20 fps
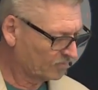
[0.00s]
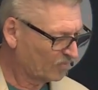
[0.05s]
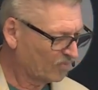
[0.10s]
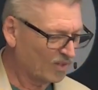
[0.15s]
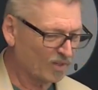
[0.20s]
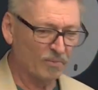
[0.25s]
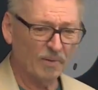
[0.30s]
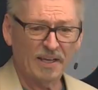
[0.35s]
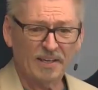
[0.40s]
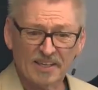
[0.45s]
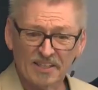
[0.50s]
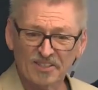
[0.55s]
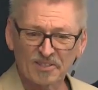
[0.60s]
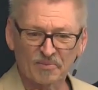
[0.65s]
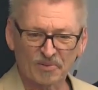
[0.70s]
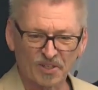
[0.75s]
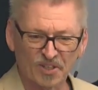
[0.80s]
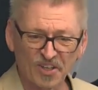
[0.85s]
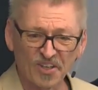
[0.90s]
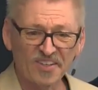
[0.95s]
Man, that's
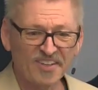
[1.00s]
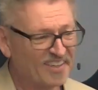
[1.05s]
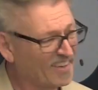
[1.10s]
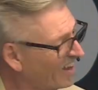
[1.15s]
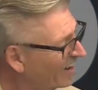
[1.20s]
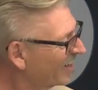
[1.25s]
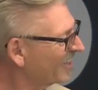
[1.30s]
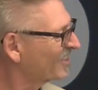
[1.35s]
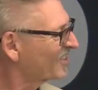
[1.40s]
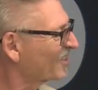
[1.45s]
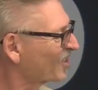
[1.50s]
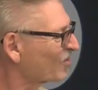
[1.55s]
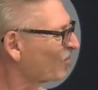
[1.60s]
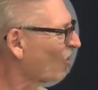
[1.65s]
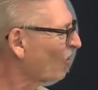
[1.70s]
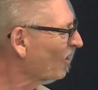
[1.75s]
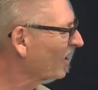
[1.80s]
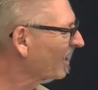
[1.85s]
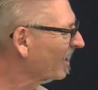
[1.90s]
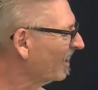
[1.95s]
some good nuggets this
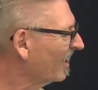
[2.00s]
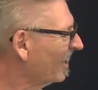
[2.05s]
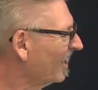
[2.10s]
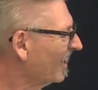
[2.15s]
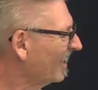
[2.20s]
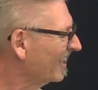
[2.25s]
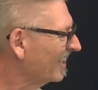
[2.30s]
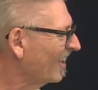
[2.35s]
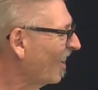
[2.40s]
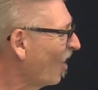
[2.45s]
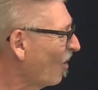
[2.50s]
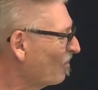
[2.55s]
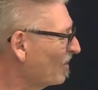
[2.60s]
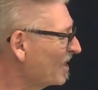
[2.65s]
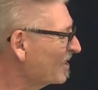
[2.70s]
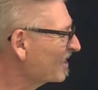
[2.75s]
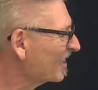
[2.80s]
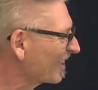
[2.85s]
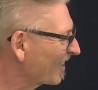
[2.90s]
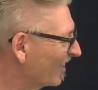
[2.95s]
morning. Y'all
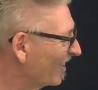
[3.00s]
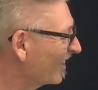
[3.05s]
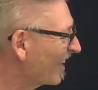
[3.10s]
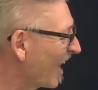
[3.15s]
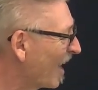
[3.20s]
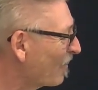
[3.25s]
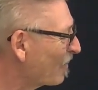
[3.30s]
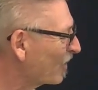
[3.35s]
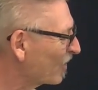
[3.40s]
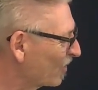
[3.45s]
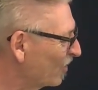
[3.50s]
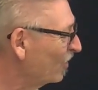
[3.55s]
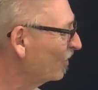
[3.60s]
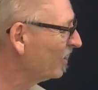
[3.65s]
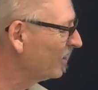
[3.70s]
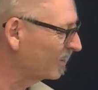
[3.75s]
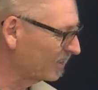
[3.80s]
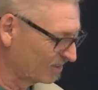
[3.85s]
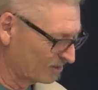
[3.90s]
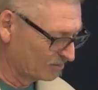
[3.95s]
missing good
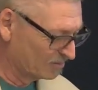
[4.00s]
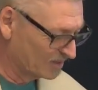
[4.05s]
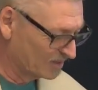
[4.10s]
opportunities.